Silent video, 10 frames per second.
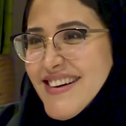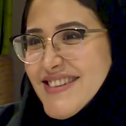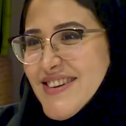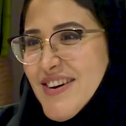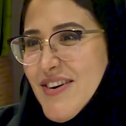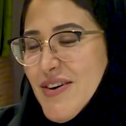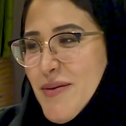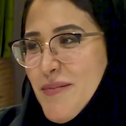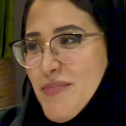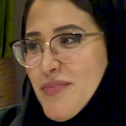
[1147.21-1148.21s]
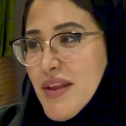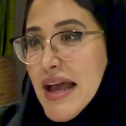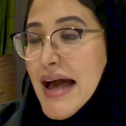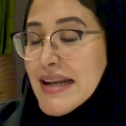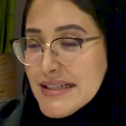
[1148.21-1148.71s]
So, and
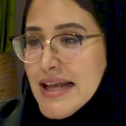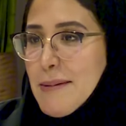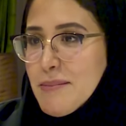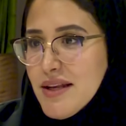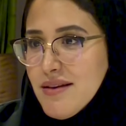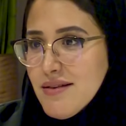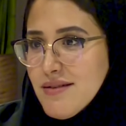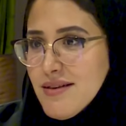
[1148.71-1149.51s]
it's happening.